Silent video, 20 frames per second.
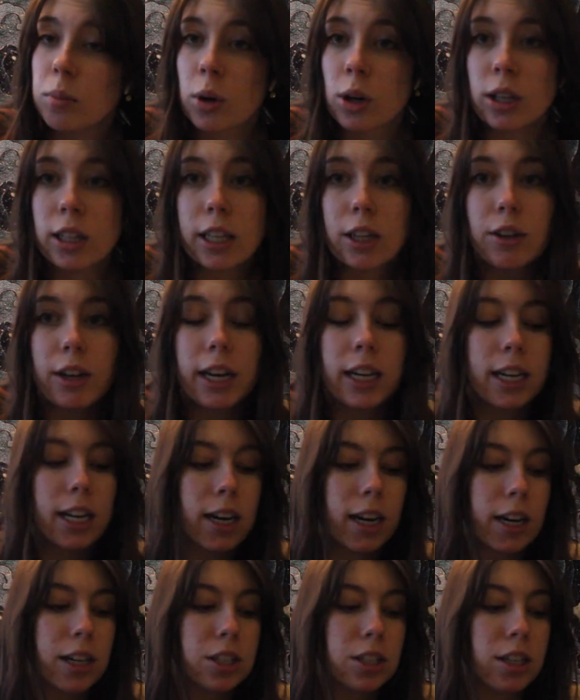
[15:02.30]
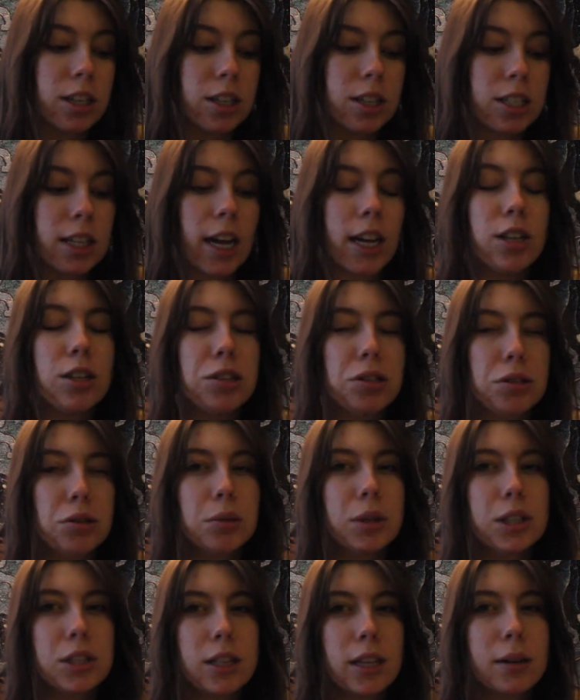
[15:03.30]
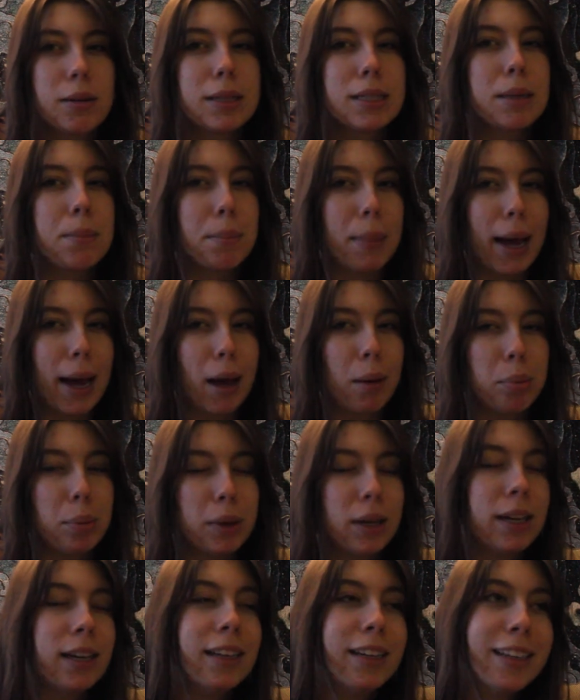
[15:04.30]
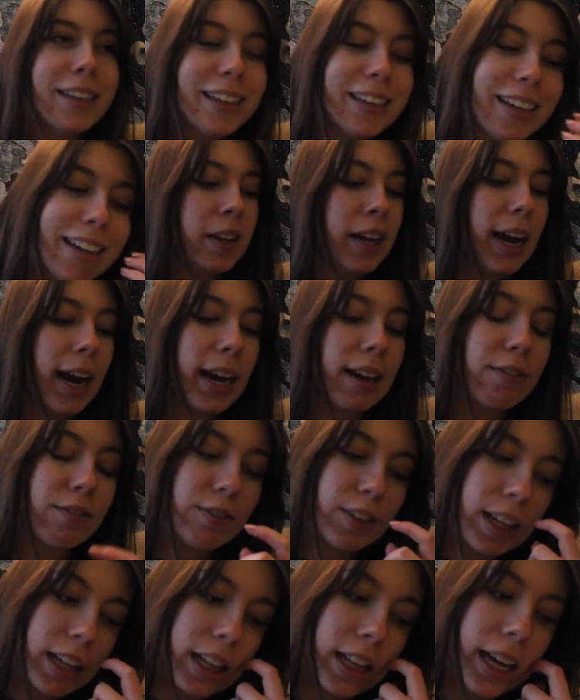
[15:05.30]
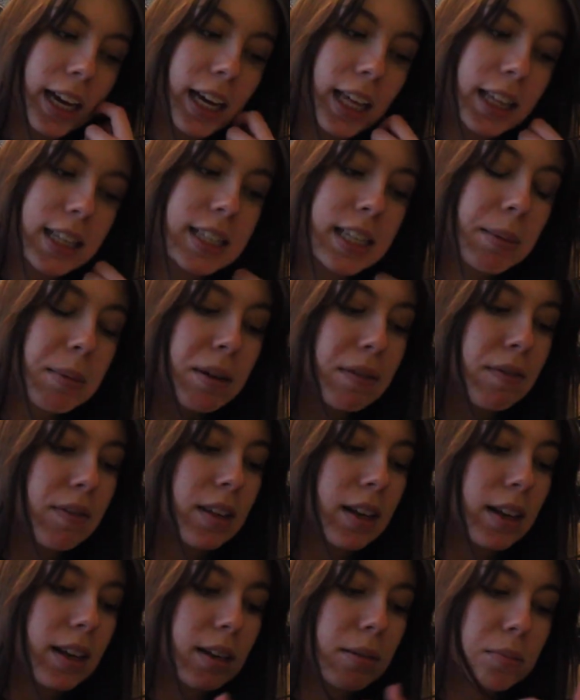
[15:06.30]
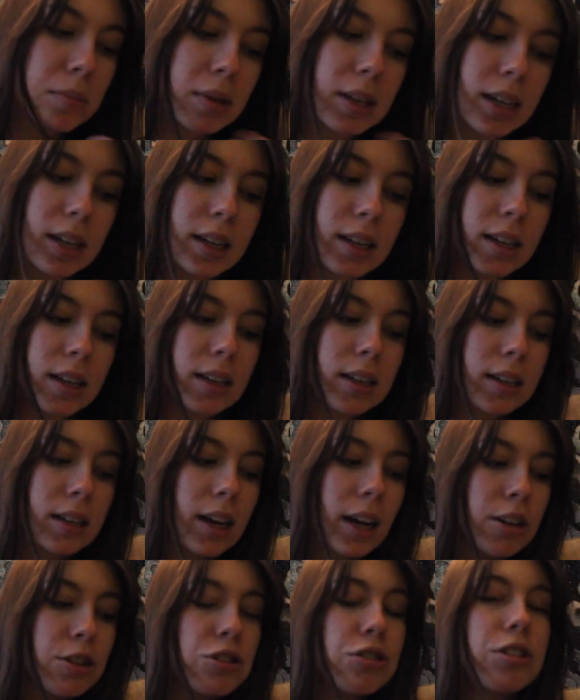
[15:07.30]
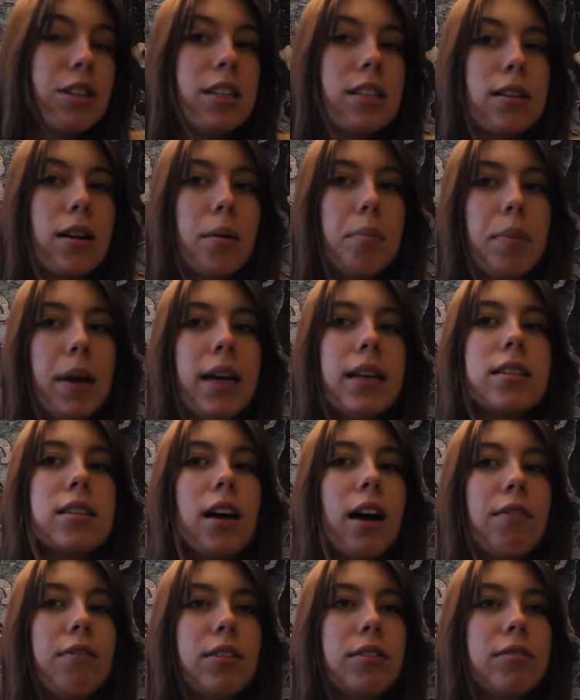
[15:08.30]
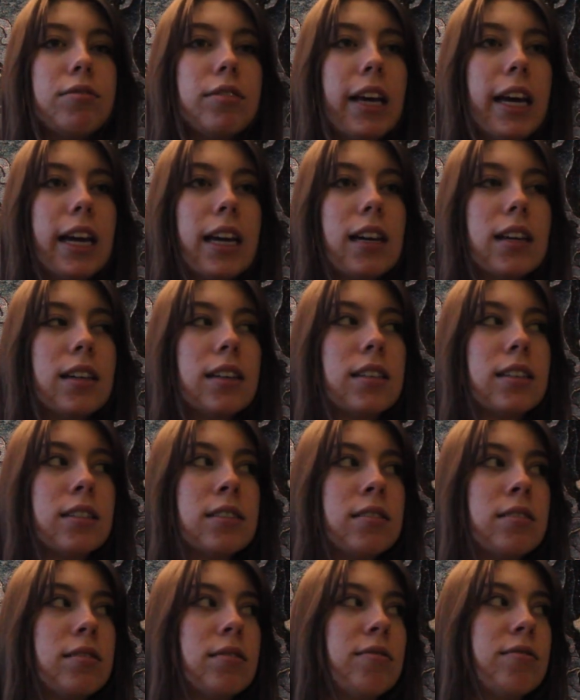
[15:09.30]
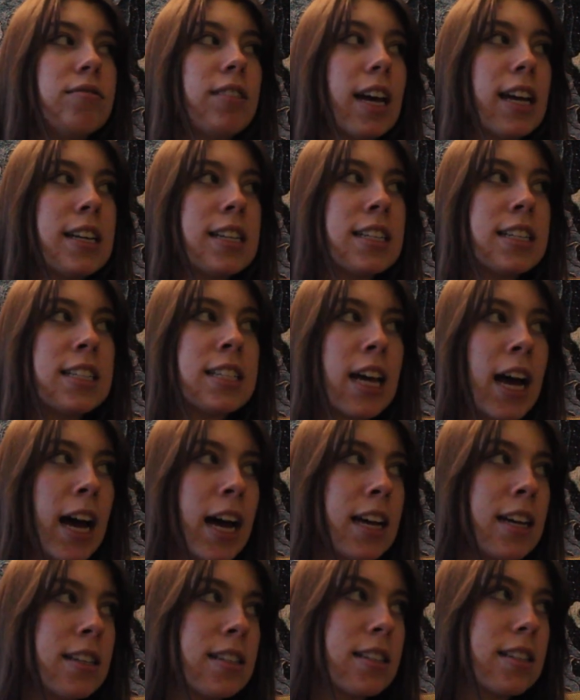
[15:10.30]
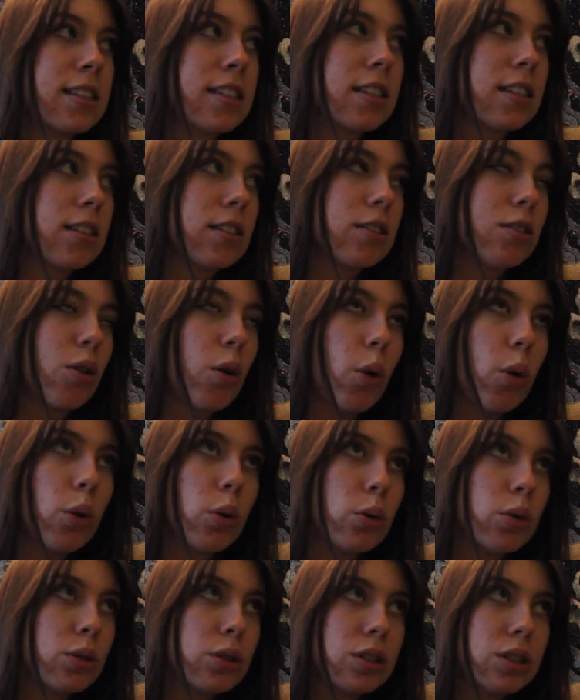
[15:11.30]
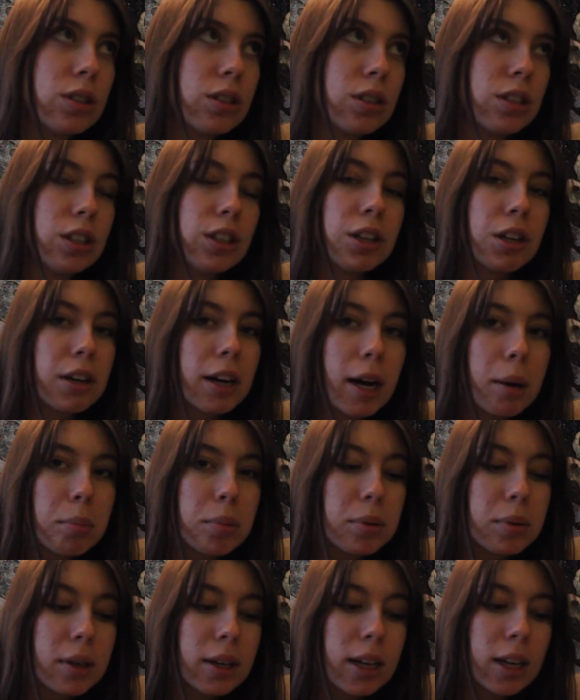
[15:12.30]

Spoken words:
morally gray characters. I do wish there was a map. I feel like some of the countries are based off of like fantasized old Europe